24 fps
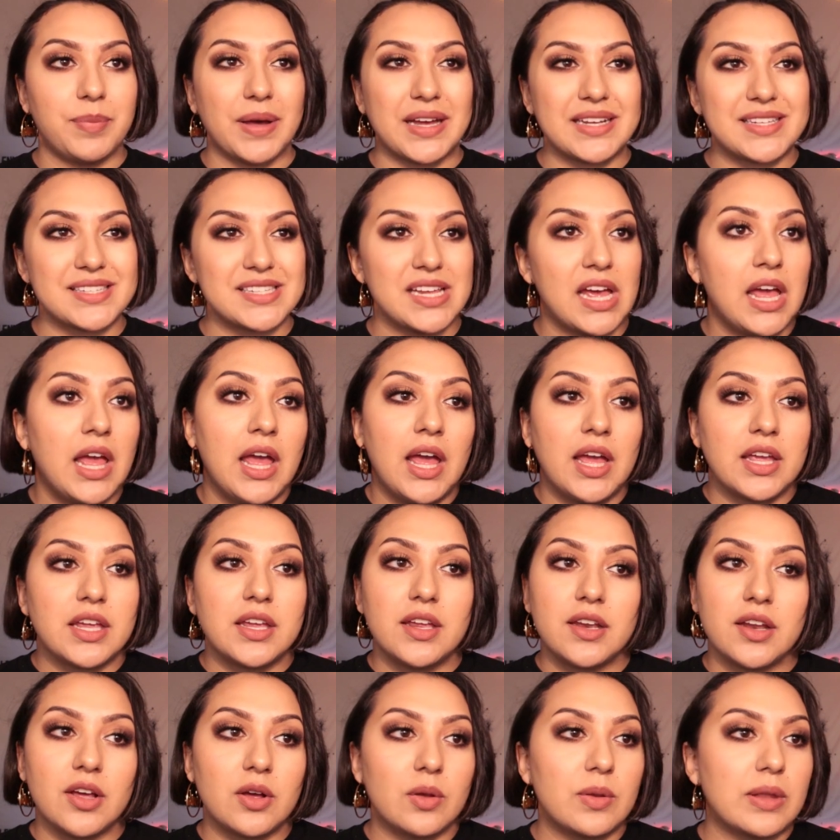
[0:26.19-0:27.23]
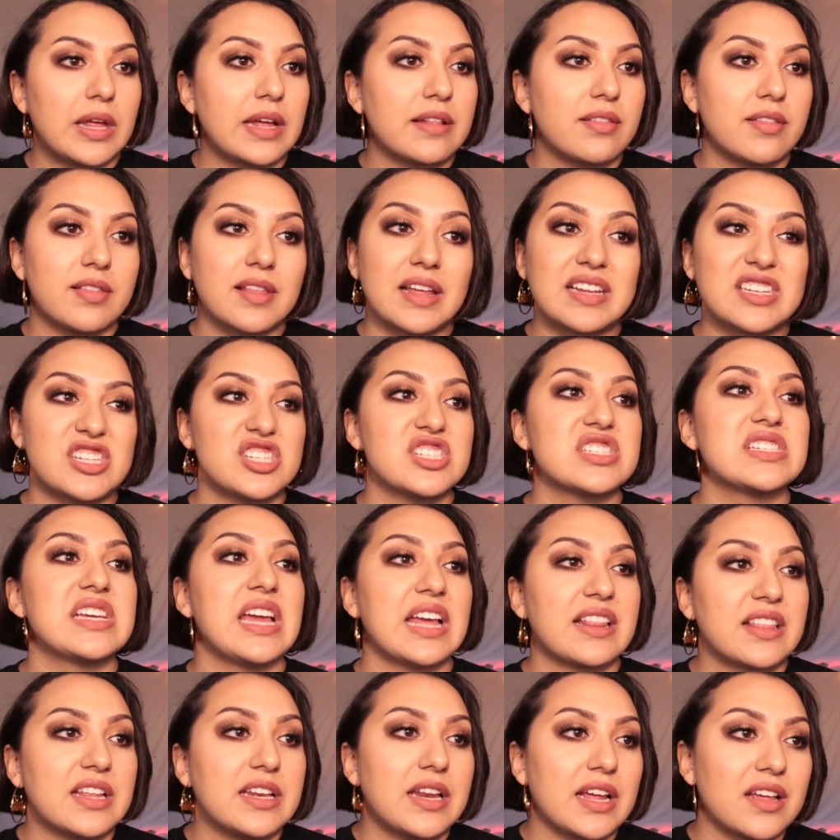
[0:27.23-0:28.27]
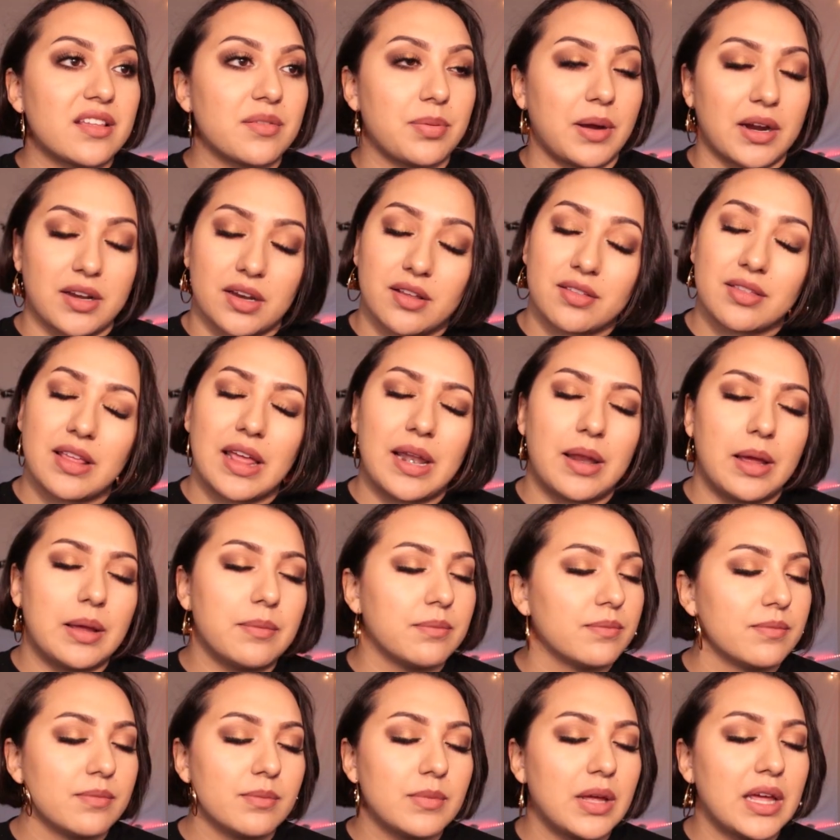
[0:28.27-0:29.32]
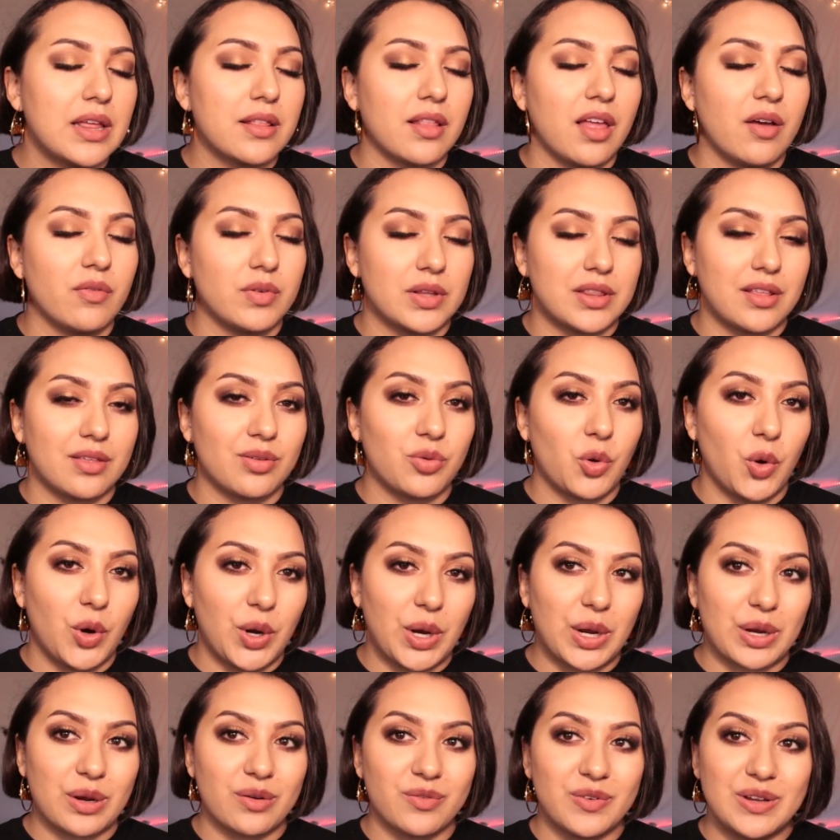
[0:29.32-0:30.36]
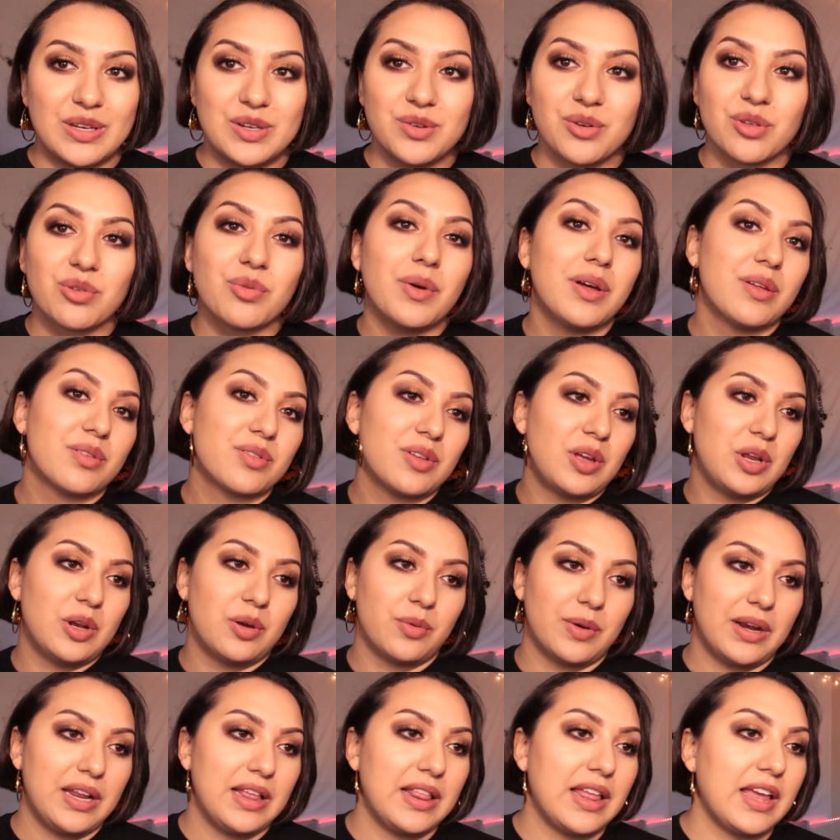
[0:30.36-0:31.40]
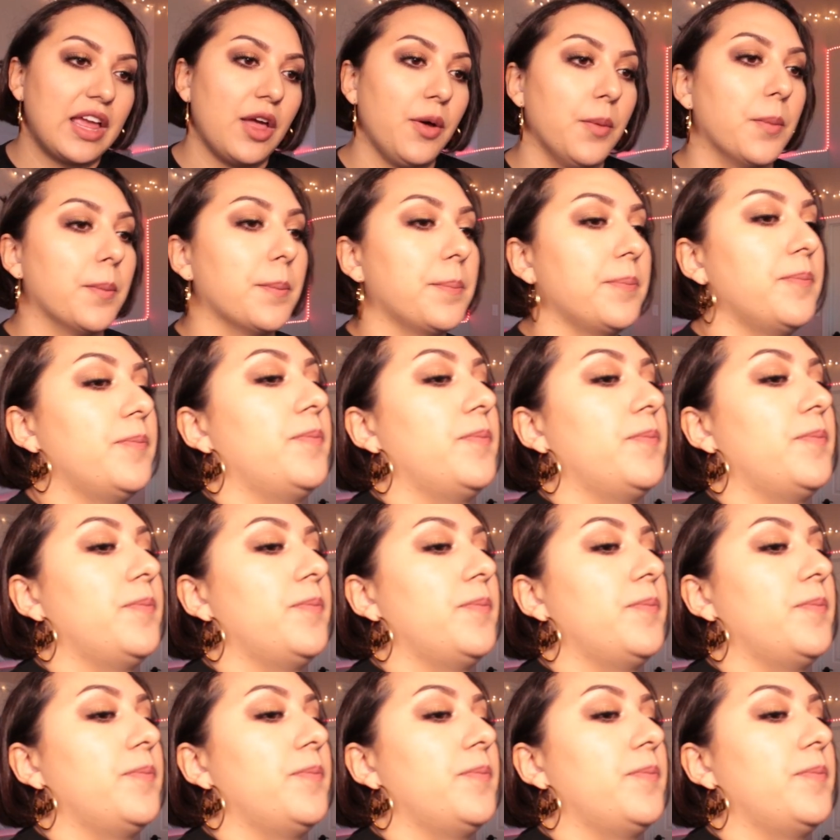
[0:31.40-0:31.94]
But you know, let's let's just get the dance practice, and I'm in love with this choreography too as well. So you know what? Let go.